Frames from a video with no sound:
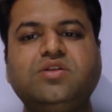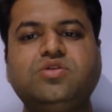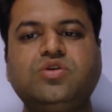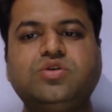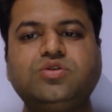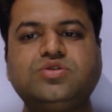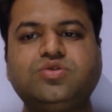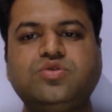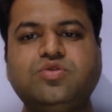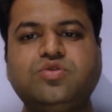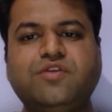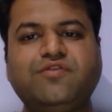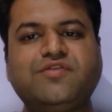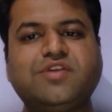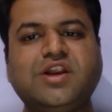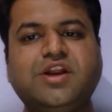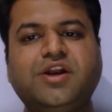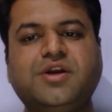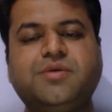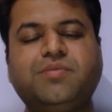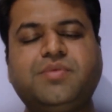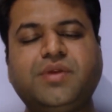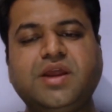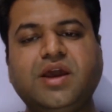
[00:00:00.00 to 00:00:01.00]
Those who have
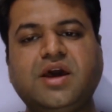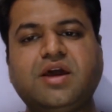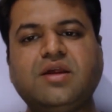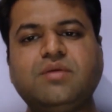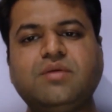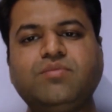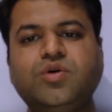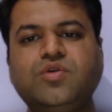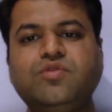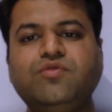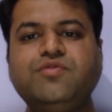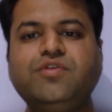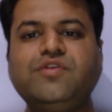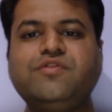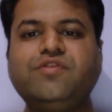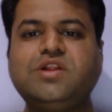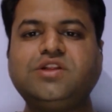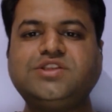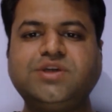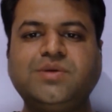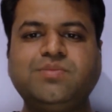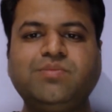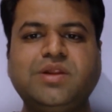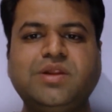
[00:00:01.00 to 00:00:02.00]
cleared pre-R M O, we
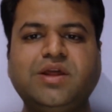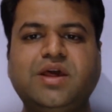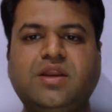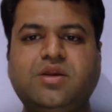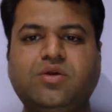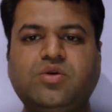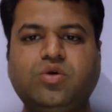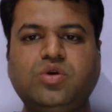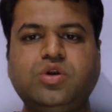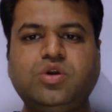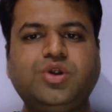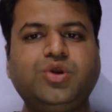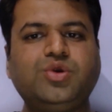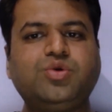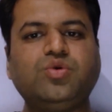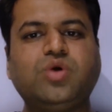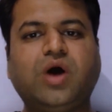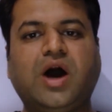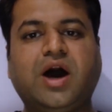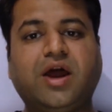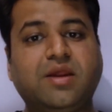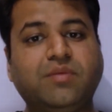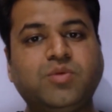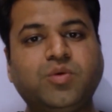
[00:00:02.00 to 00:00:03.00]
will simply enroll you to
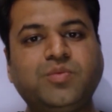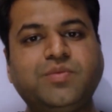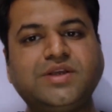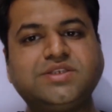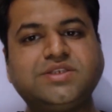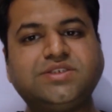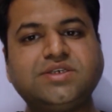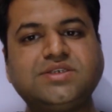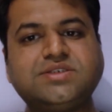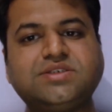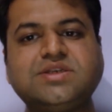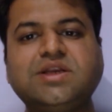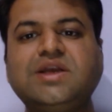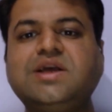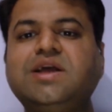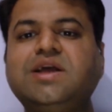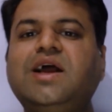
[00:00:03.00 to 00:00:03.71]
R M O batches,